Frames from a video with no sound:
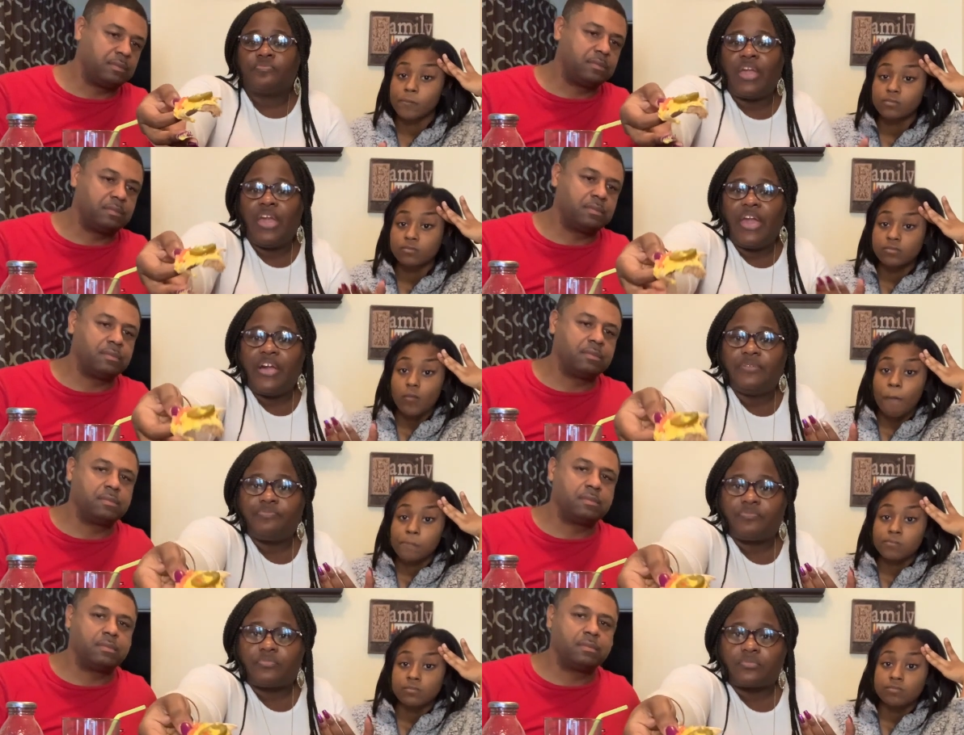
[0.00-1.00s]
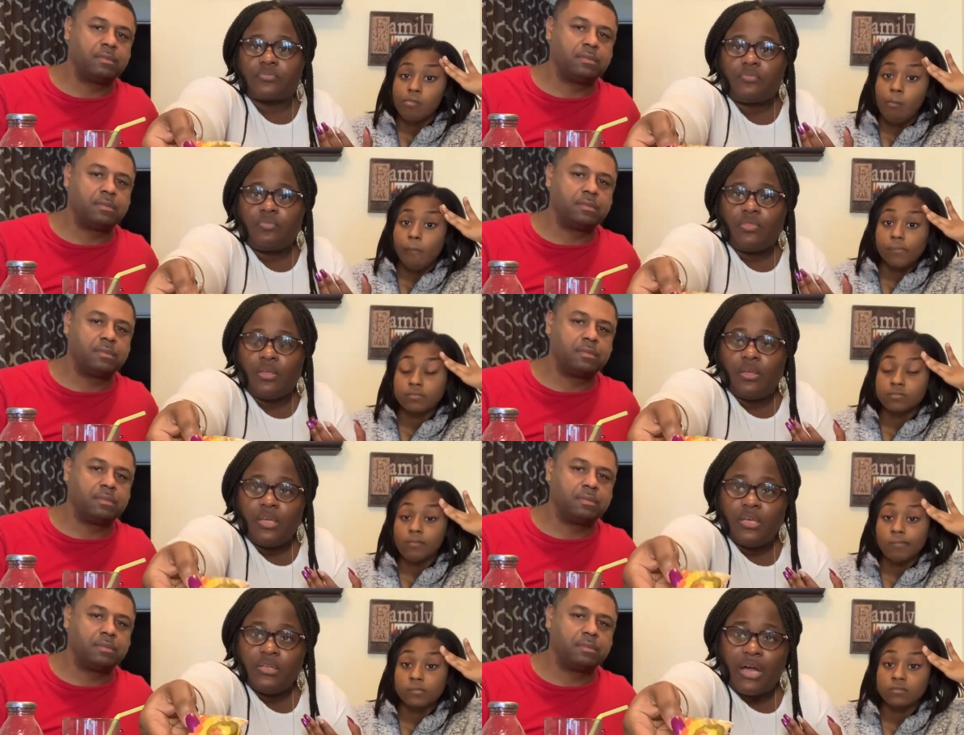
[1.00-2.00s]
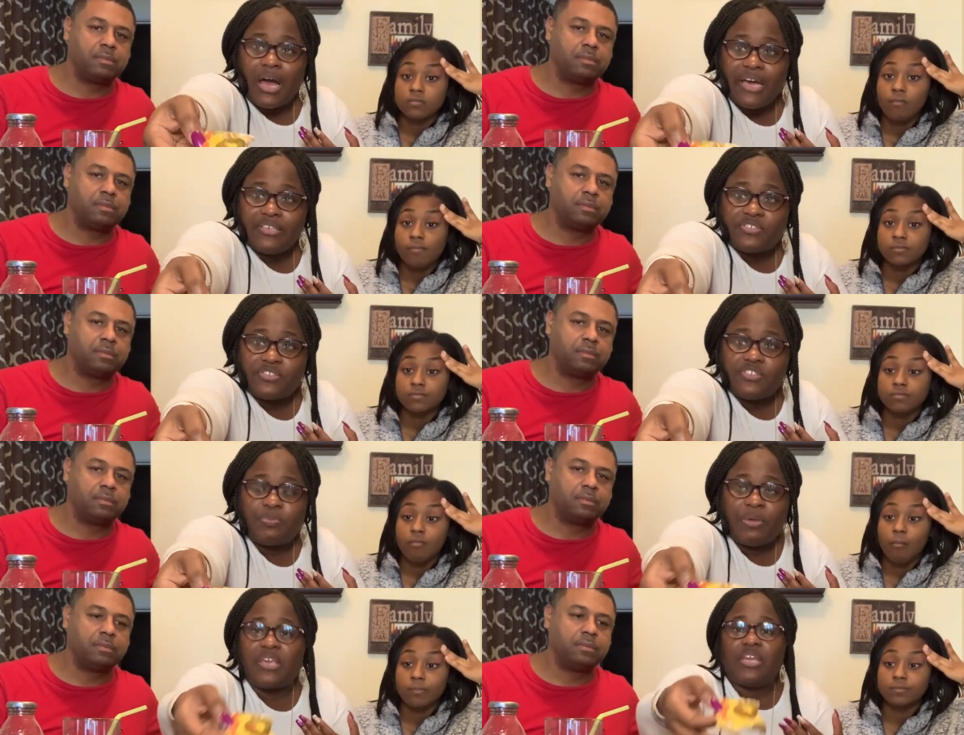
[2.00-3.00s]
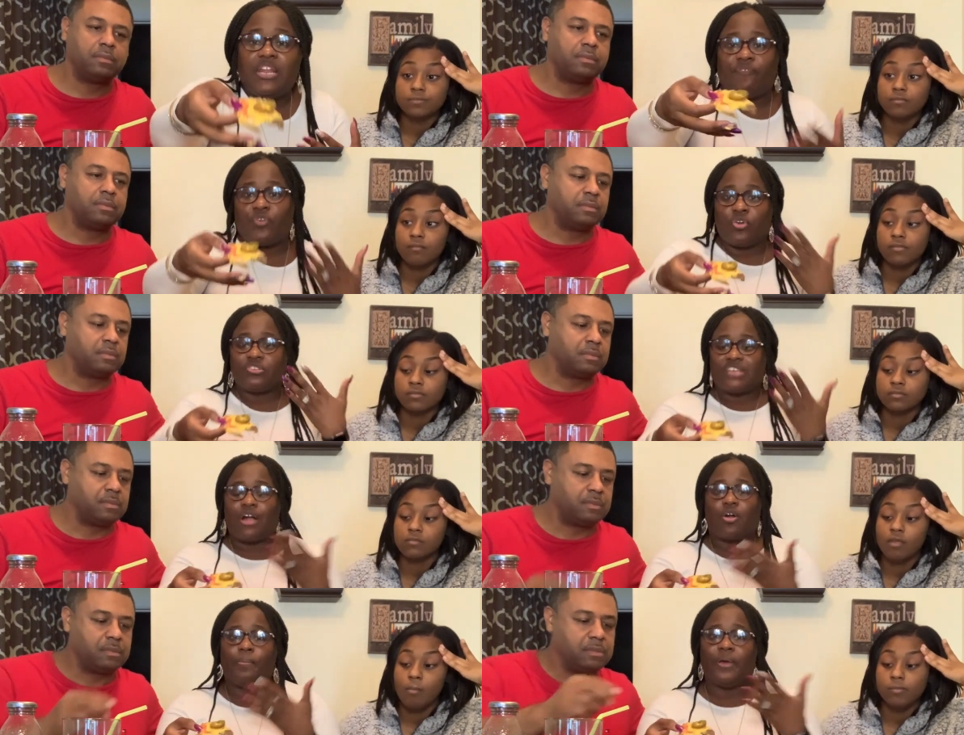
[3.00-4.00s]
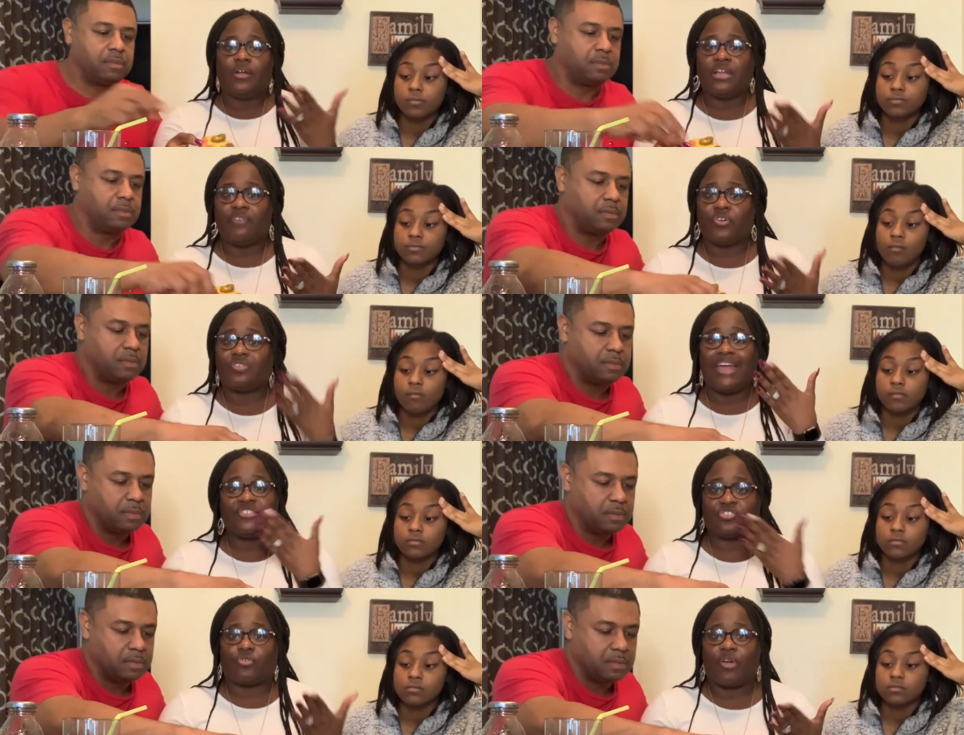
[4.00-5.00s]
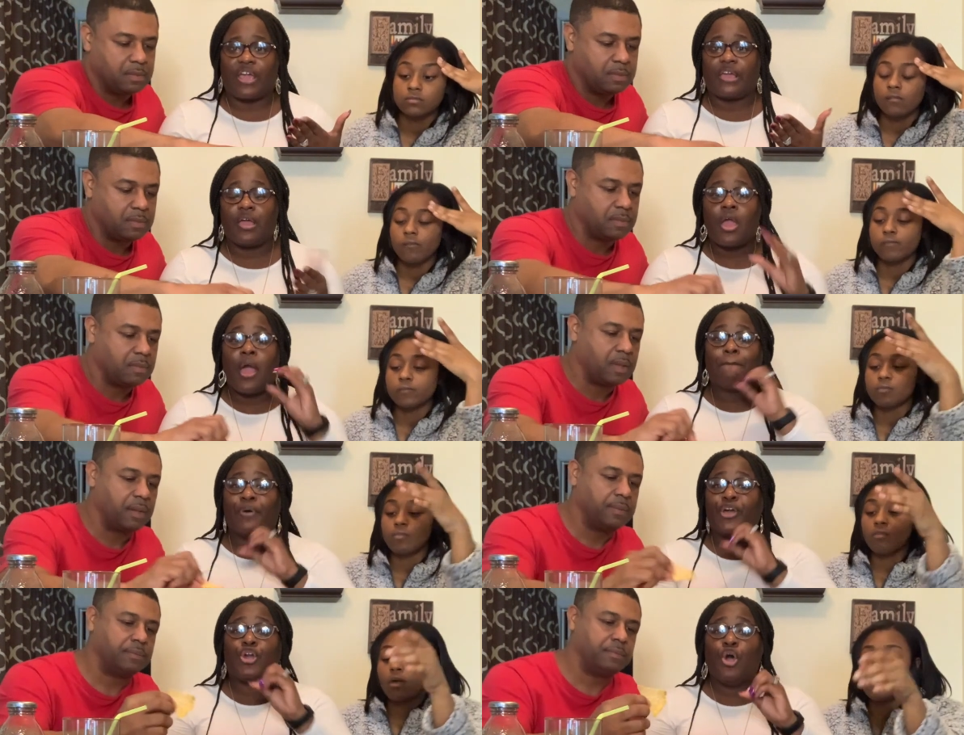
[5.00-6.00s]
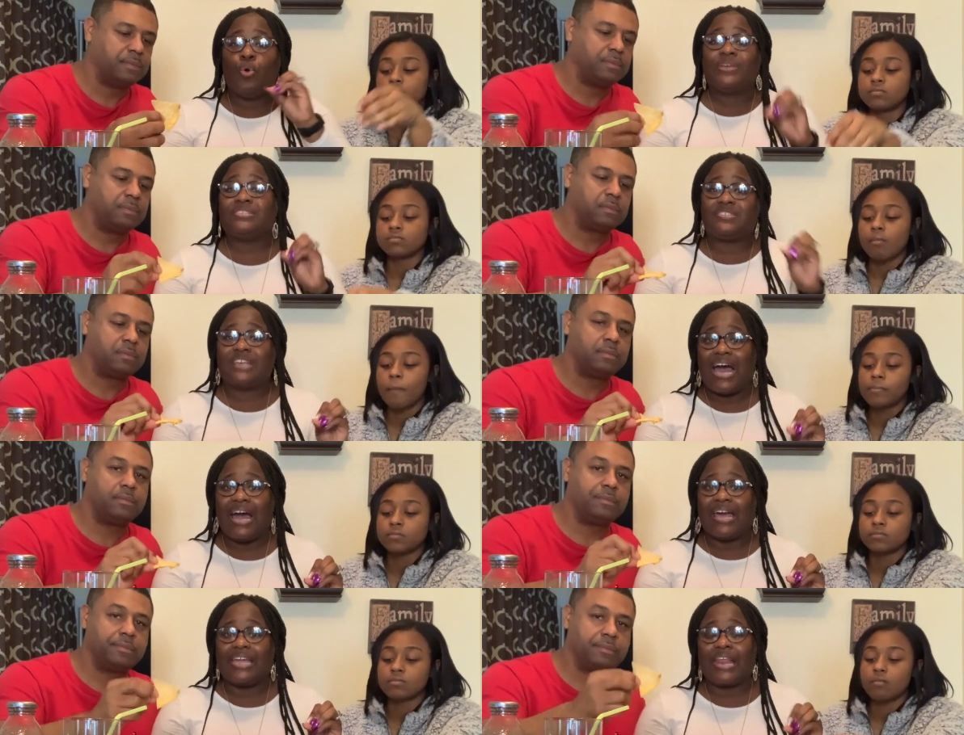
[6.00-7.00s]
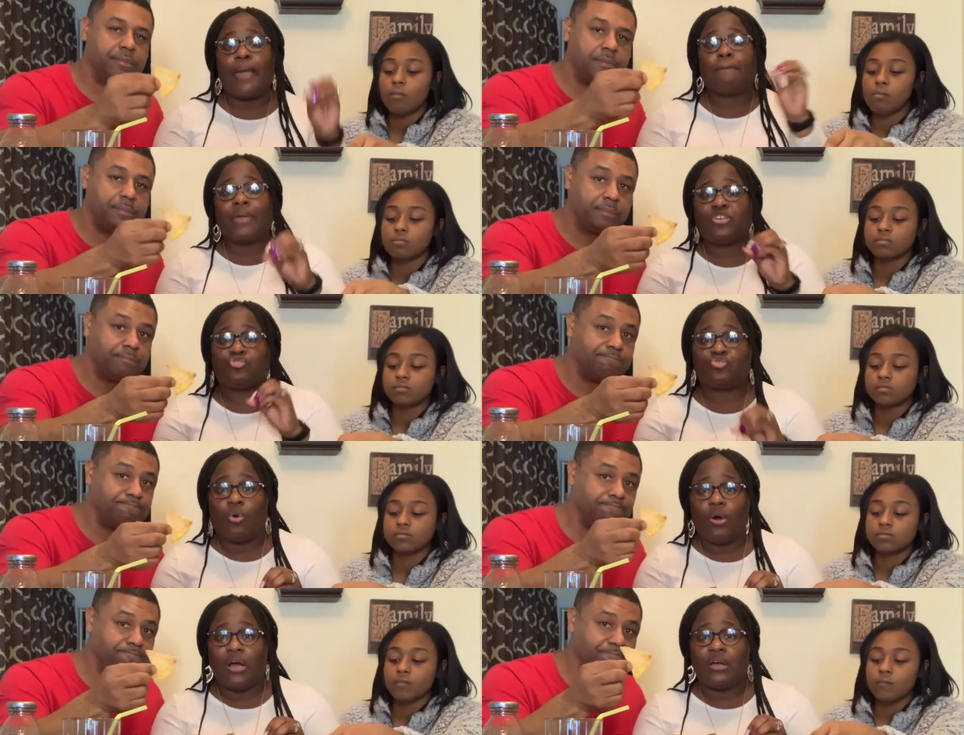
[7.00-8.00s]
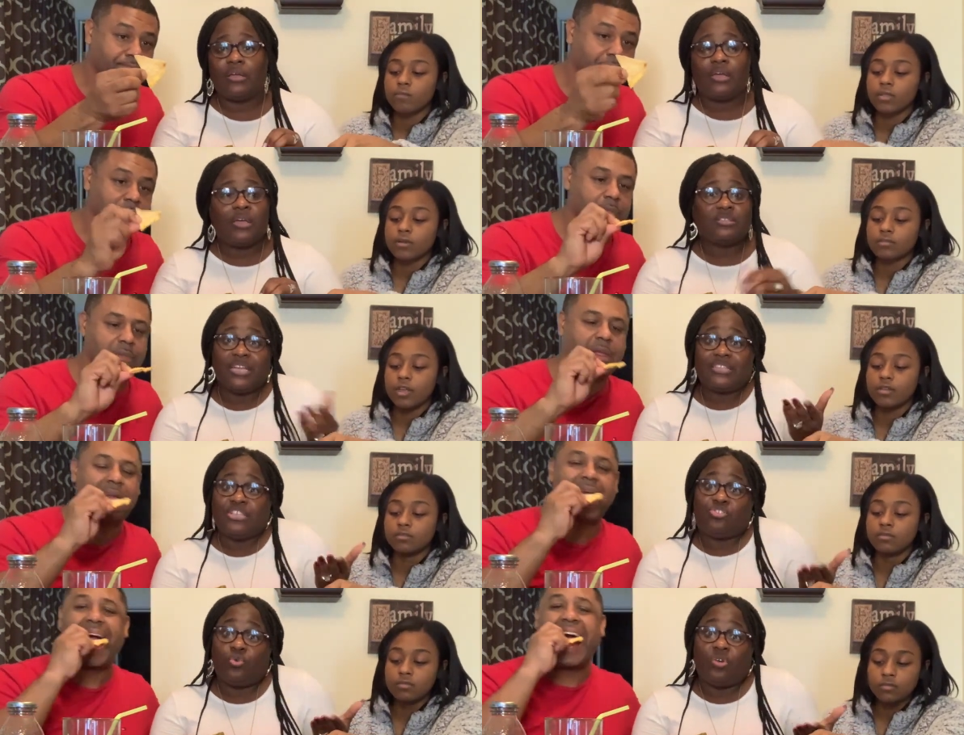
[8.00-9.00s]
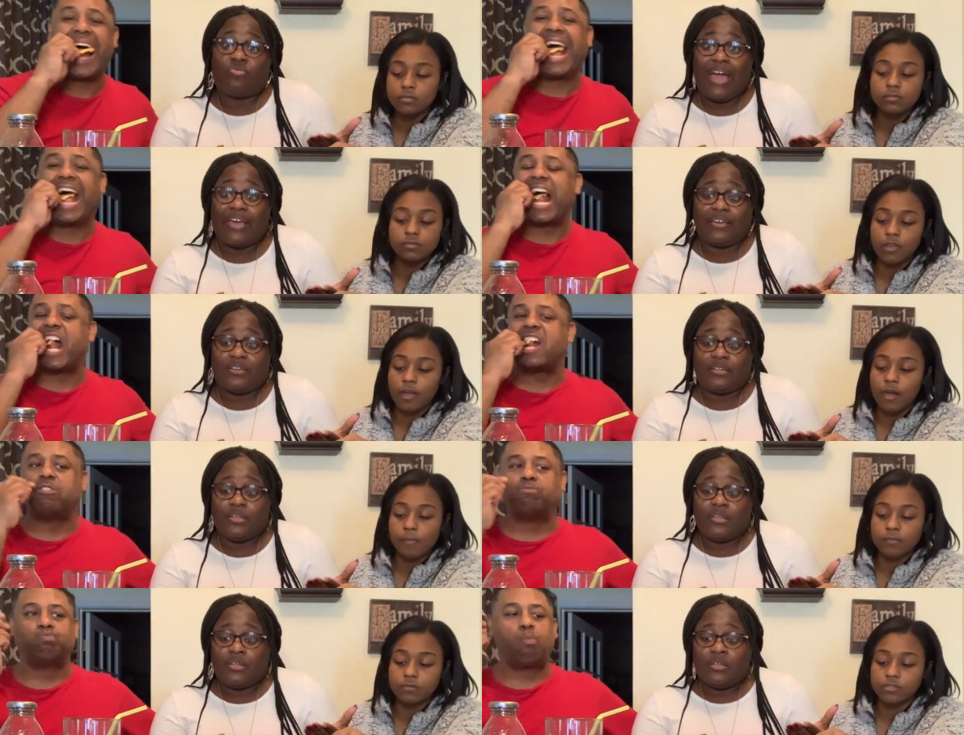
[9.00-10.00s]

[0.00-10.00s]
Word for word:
Speaker 1: And honestly speaking, if you're a Taco Bell lover, that's great. But go inside and make sure that they do it right. Yeah.